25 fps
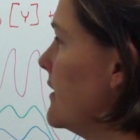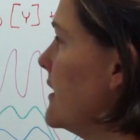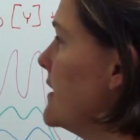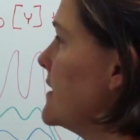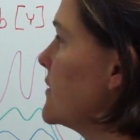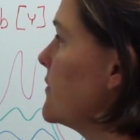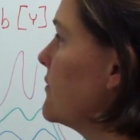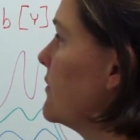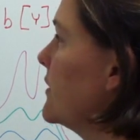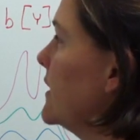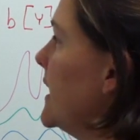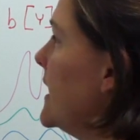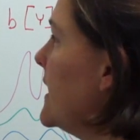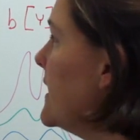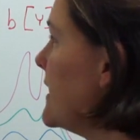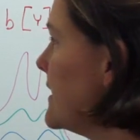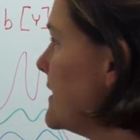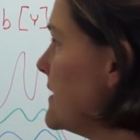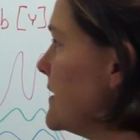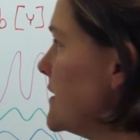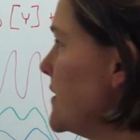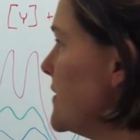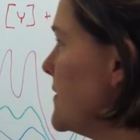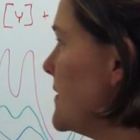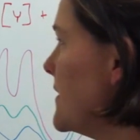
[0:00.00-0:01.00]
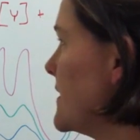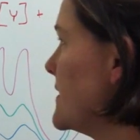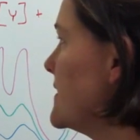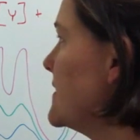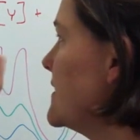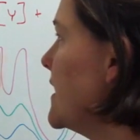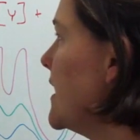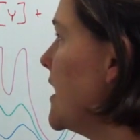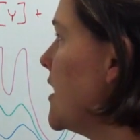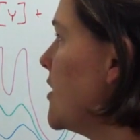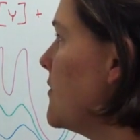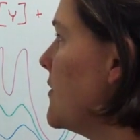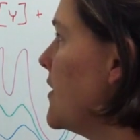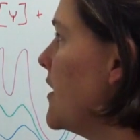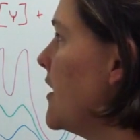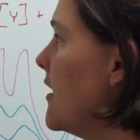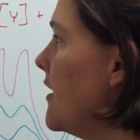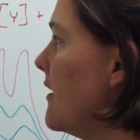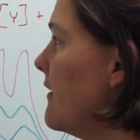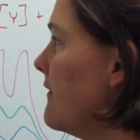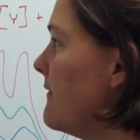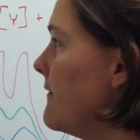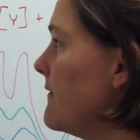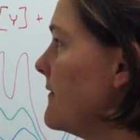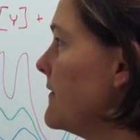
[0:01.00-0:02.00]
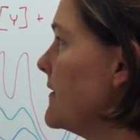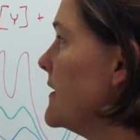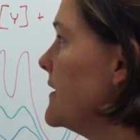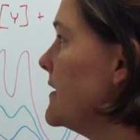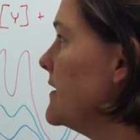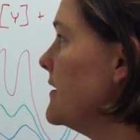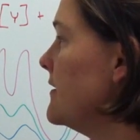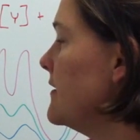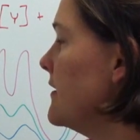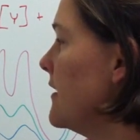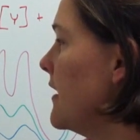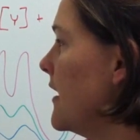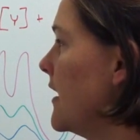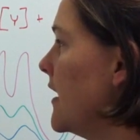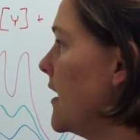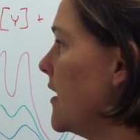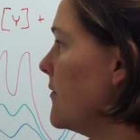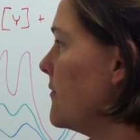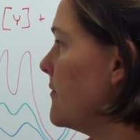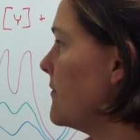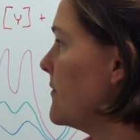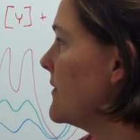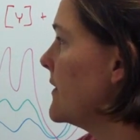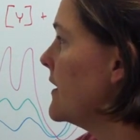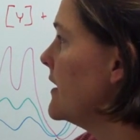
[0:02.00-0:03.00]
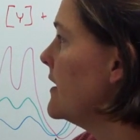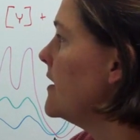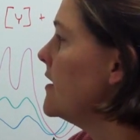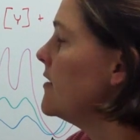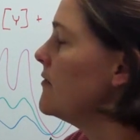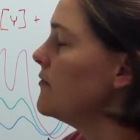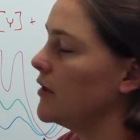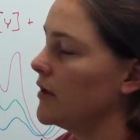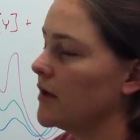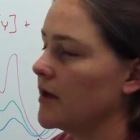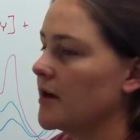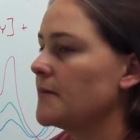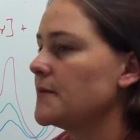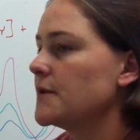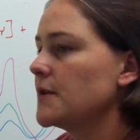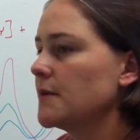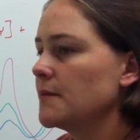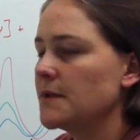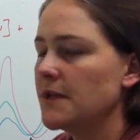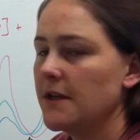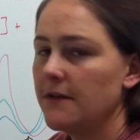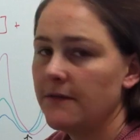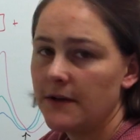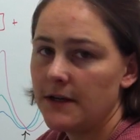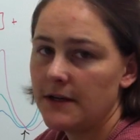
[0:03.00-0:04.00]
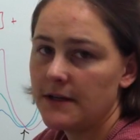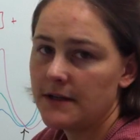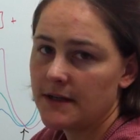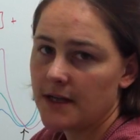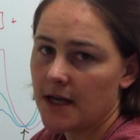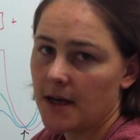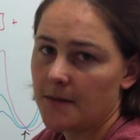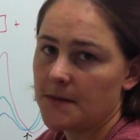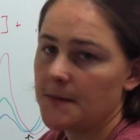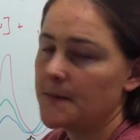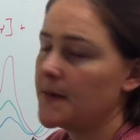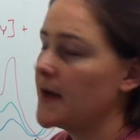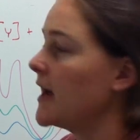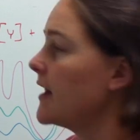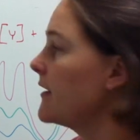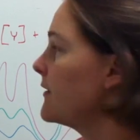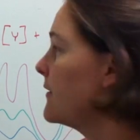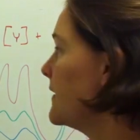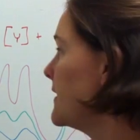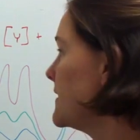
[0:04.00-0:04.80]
is related to the sum of the molar absorptivities times path